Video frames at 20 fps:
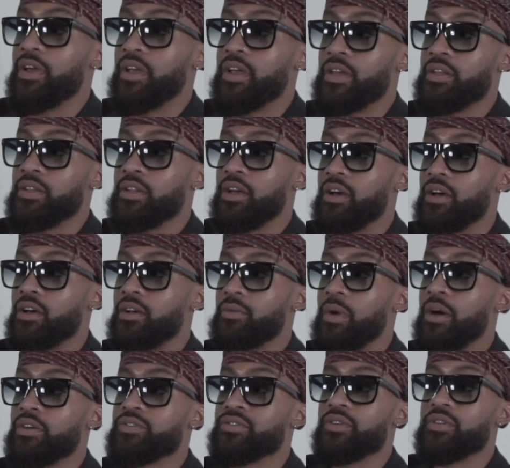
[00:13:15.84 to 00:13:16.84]
man. I
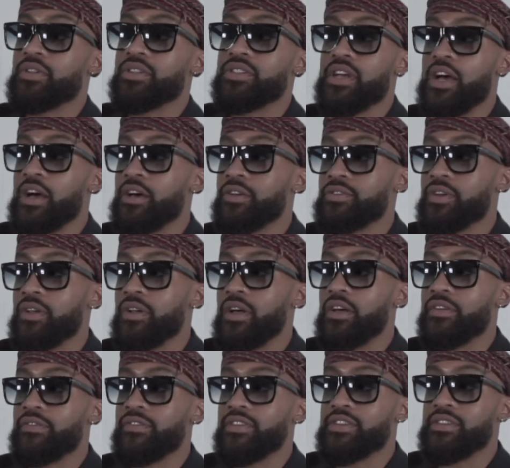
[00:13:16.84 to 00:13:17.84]
was the only child, so I don't
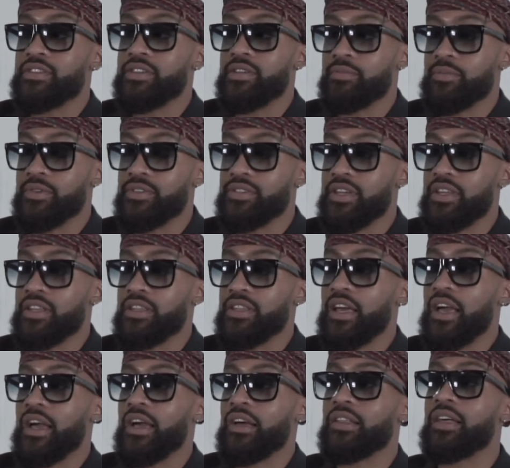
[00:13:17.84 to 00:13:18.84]
have any siblings or
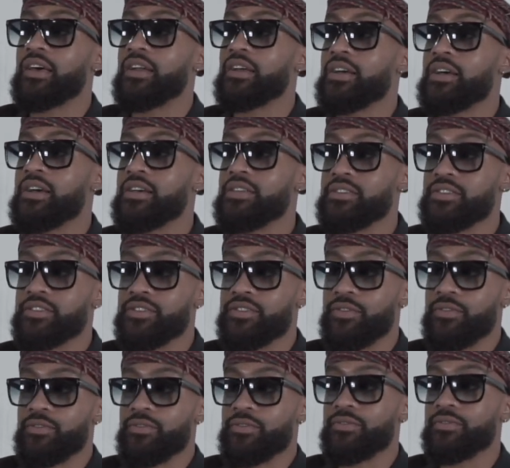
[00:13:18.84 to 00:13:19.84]
anything. I got a lot of cousins
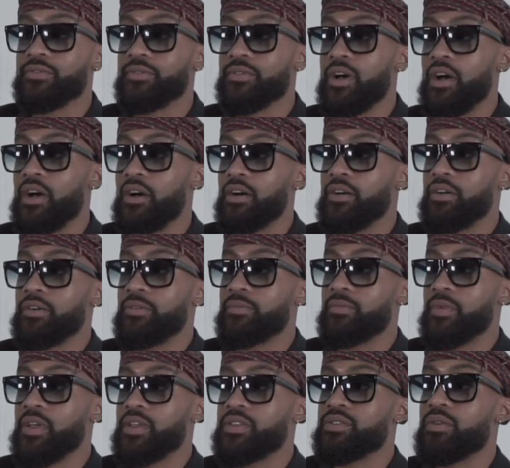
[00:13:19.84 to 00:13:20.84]
though,
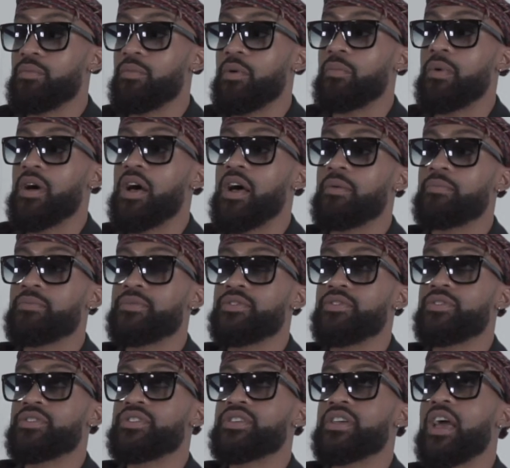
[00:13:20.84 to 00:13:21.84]
and so my mom,
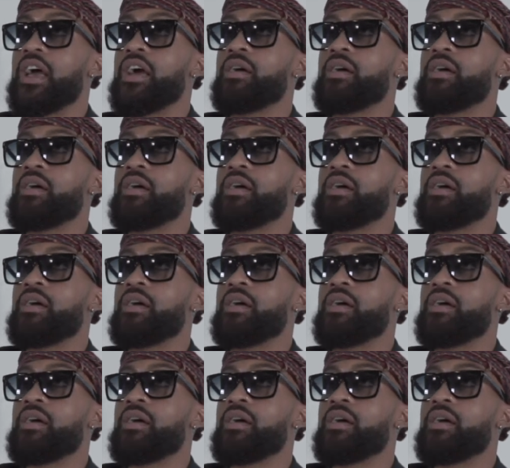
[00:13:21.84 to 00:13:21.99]
she